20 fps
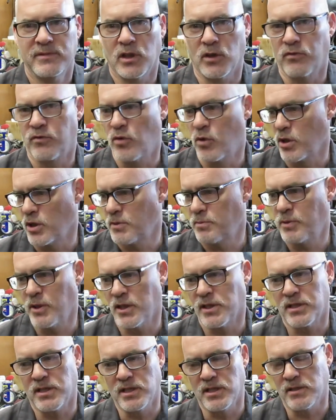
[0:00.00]
the forged
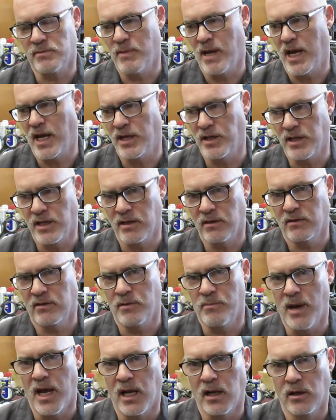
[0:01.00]
pistons, man,
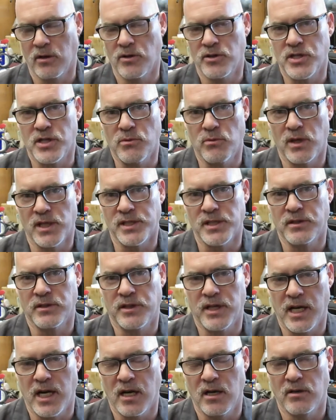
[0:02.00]
the metallurgy wasn't
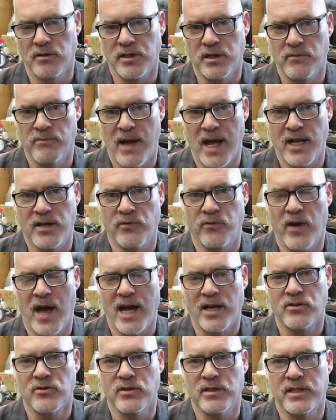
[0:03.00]
there, the
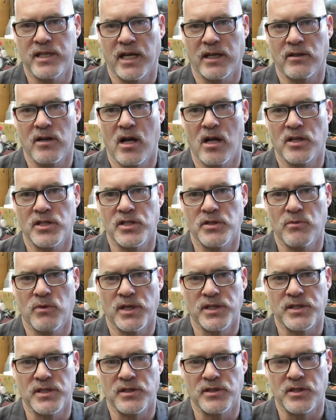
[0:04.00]
manufacturing technology
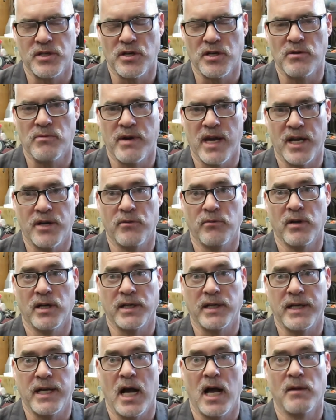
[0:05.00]
wasn't as good, and we had to
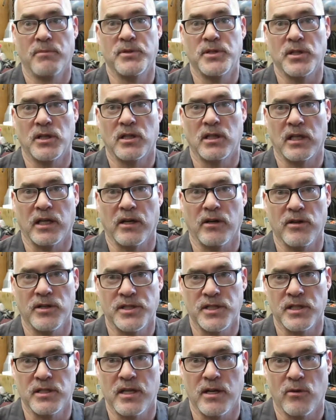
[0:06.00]
run gobs of
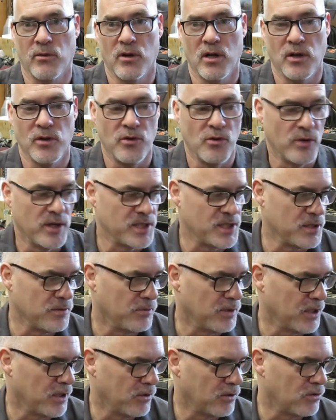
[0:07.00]
clearance, and they were all noisy
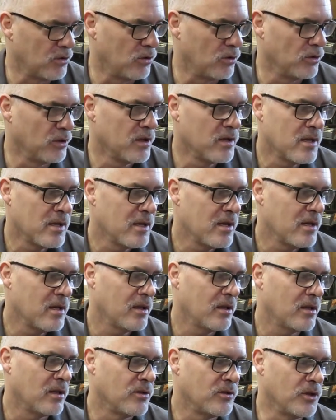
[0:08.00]
when they were cold.
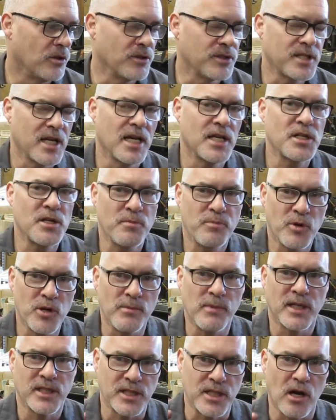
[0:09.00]
Those days are pretty
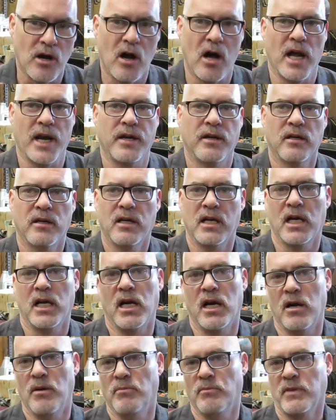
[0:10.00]
much gone.
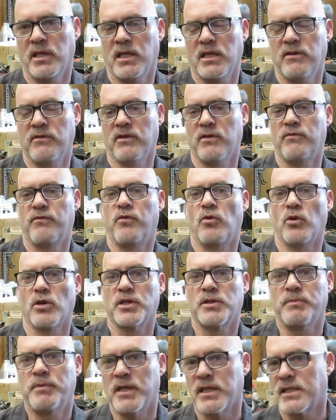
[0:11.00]
Even
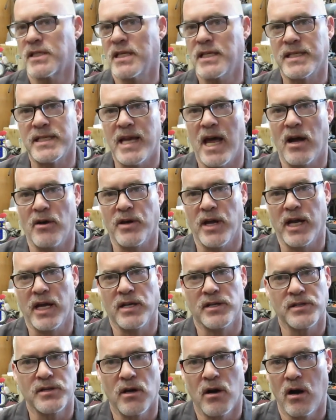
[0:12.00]
forged pistons
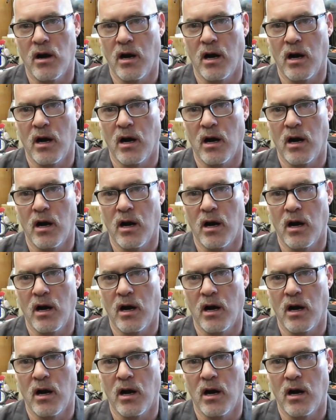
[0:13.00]
nowadays